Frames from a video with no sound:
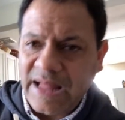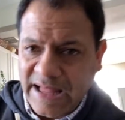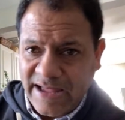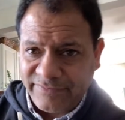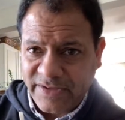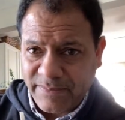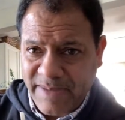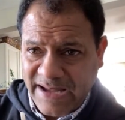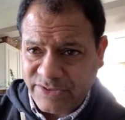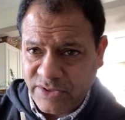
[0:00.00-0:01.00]
I have to get
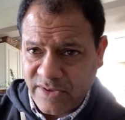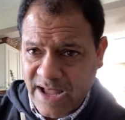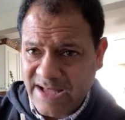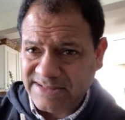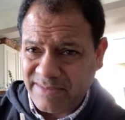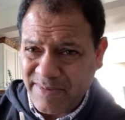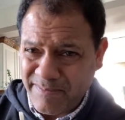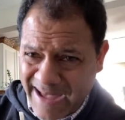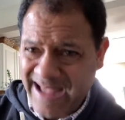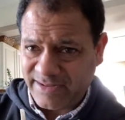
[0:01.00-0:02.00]
back to you guys. I'll be
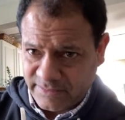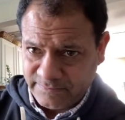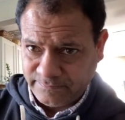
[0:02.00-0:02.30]
back.